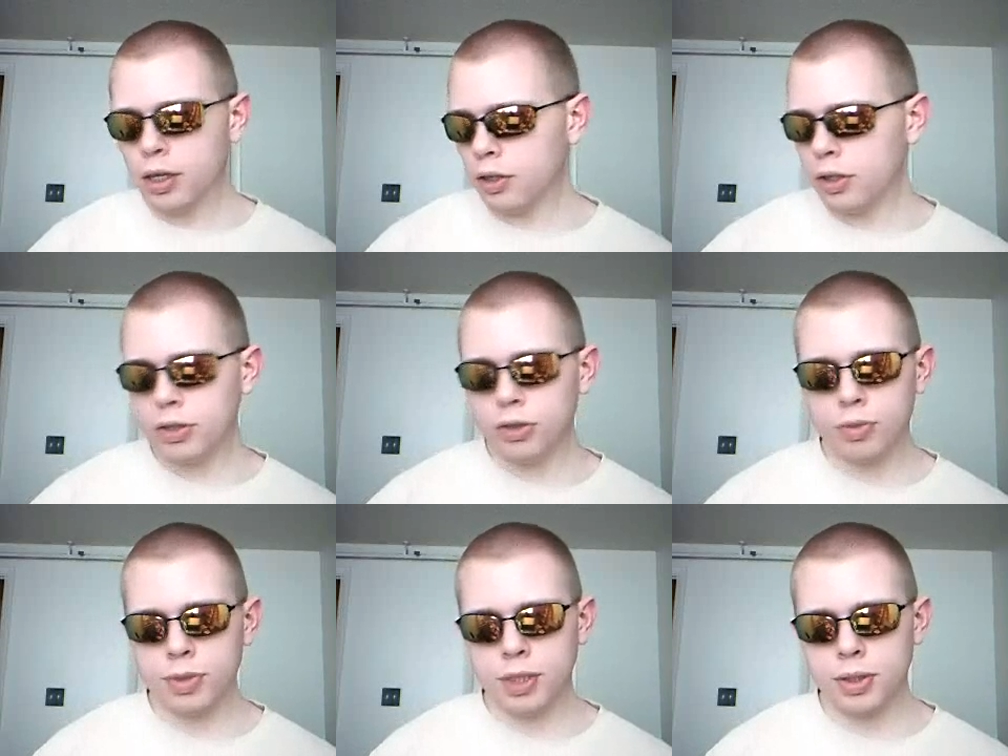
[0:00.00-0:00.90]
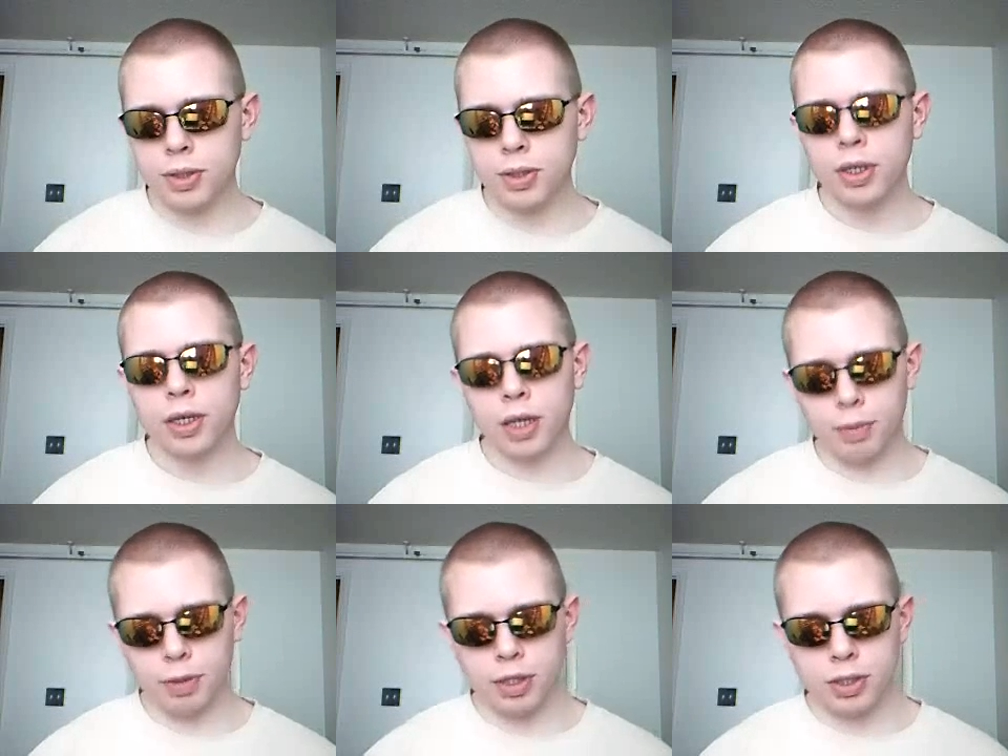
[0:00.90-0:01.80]
Under these circumstances,
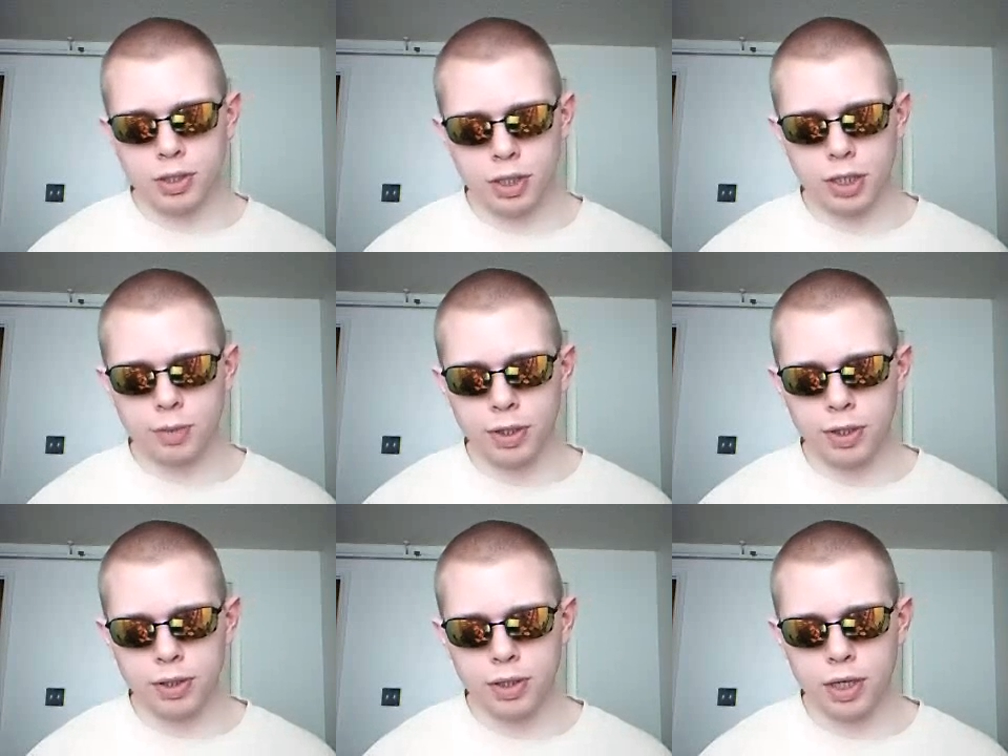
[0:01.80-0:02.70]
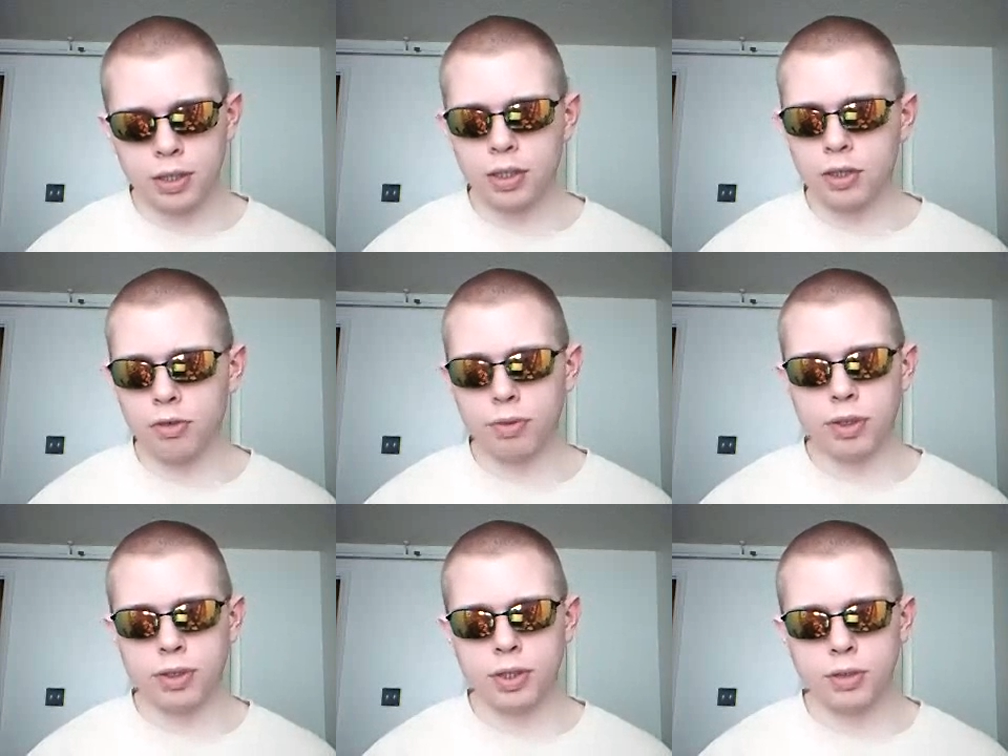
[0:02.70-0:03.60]
copulation takes place, and then the normal
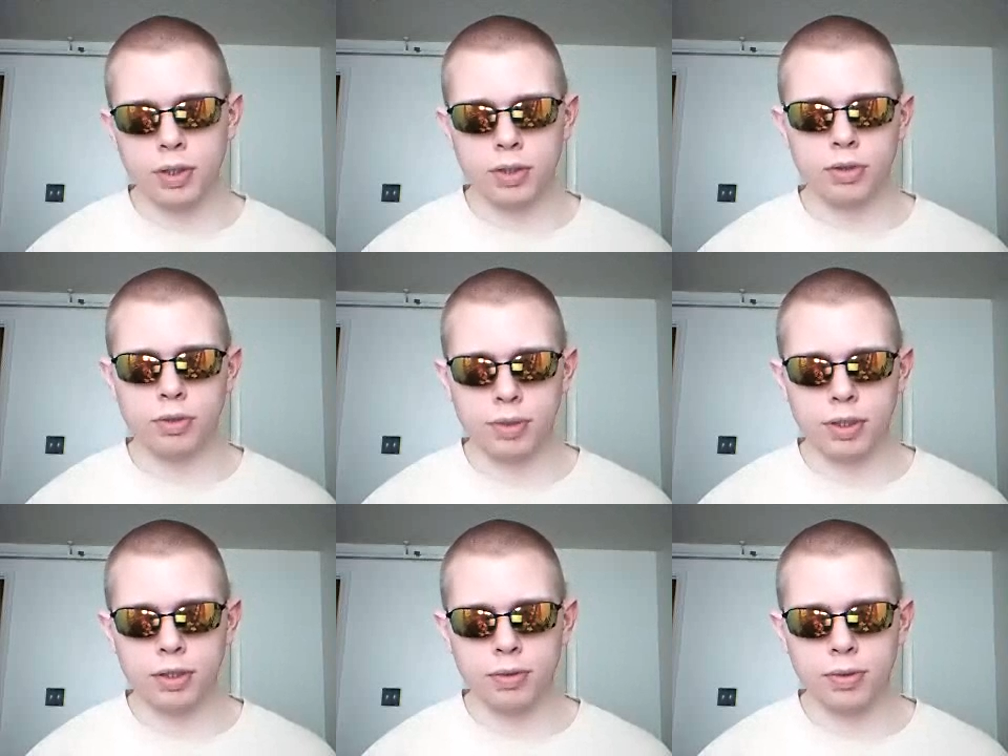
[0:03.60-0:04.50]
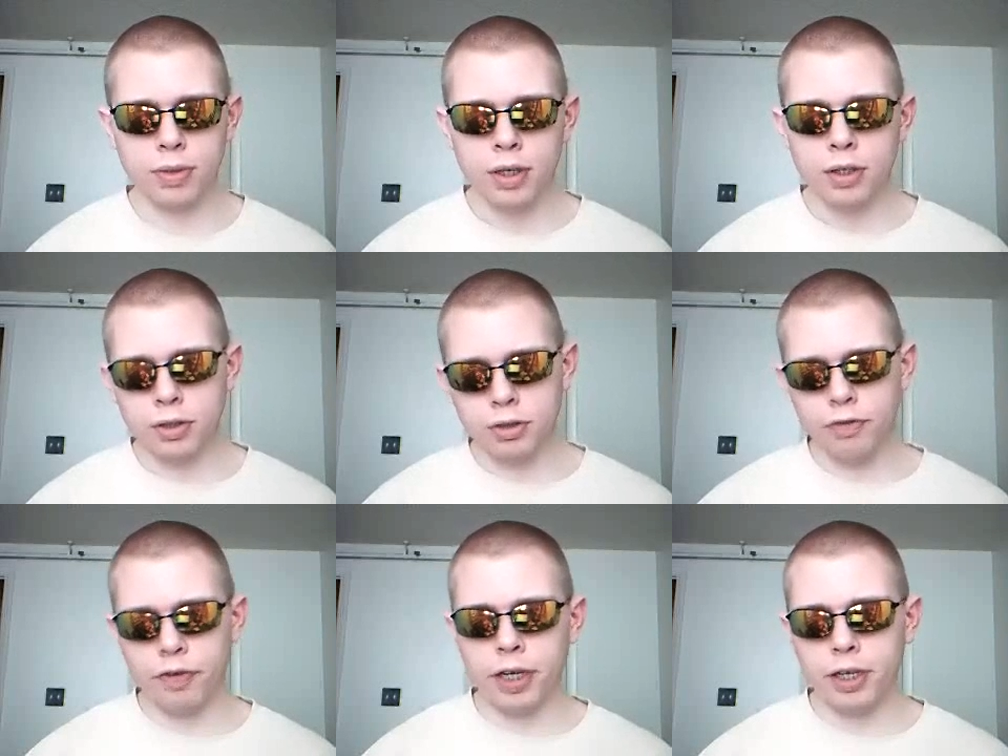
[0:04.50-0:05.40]
instincts reassert themselves. The
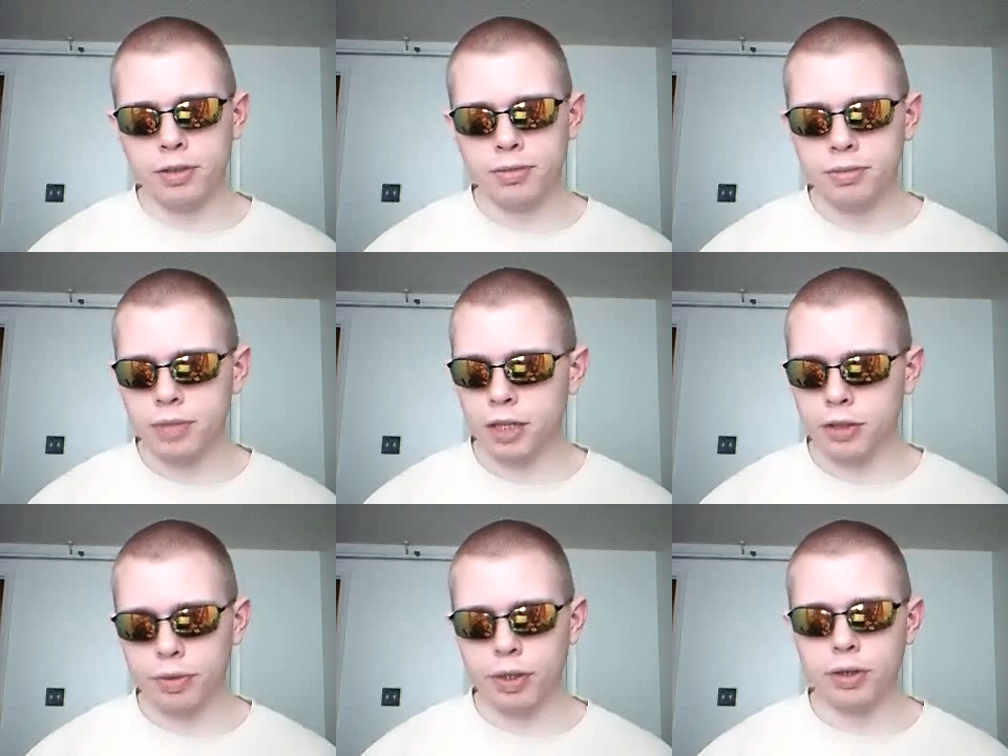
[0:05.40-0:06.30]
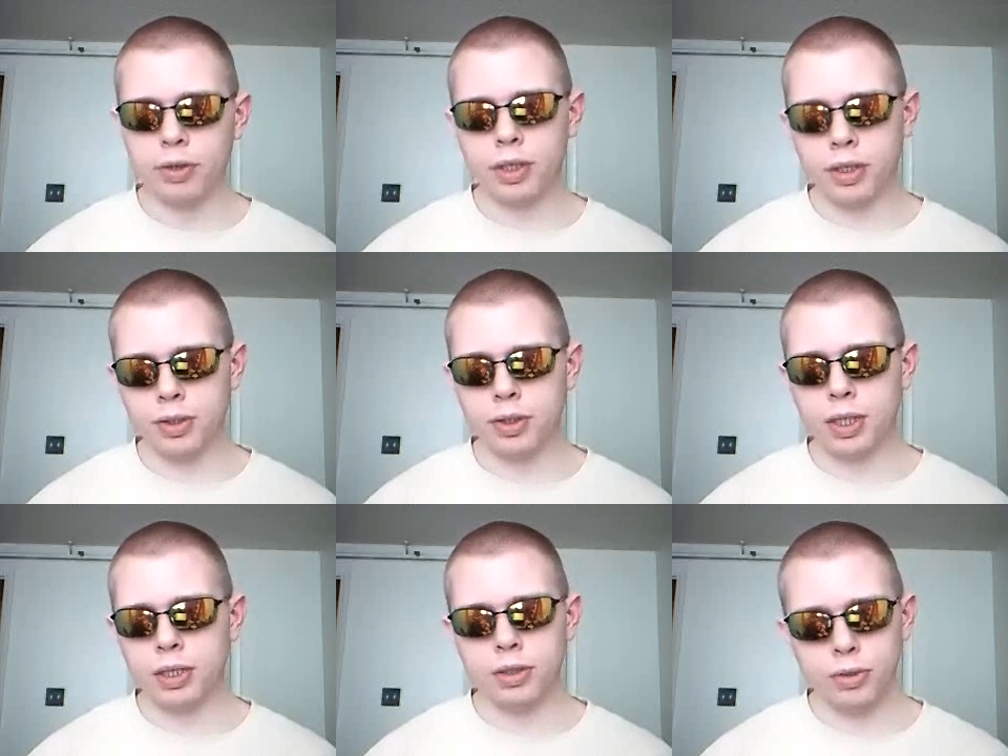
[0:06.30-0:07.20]
2 fight, and the winner kills and
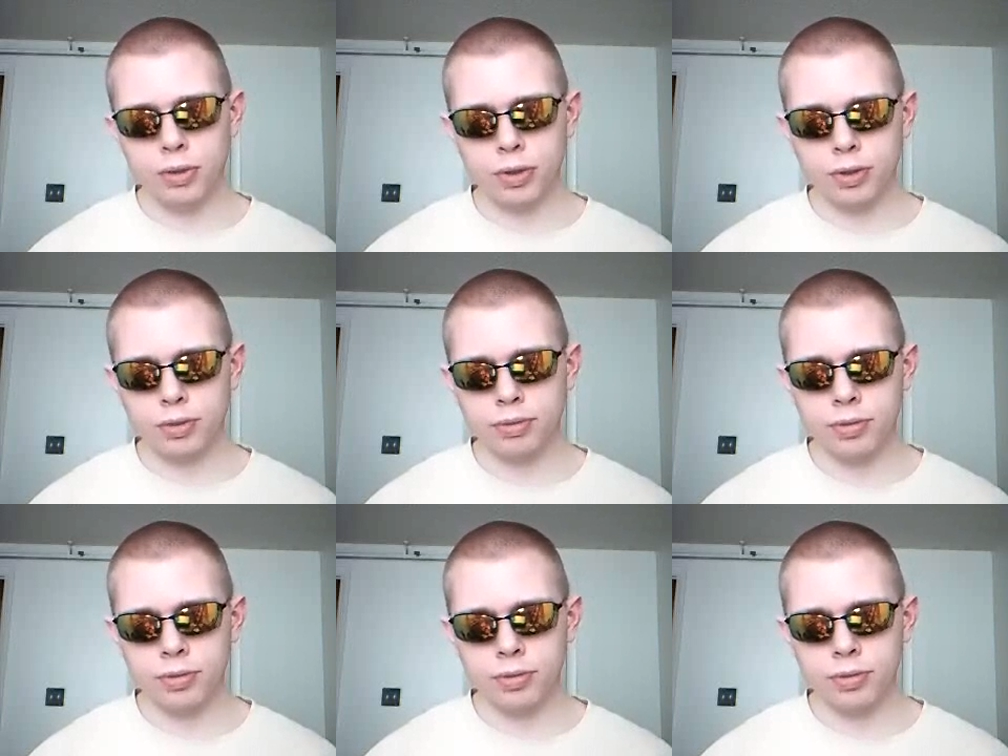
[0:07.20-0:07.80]
eats the loser.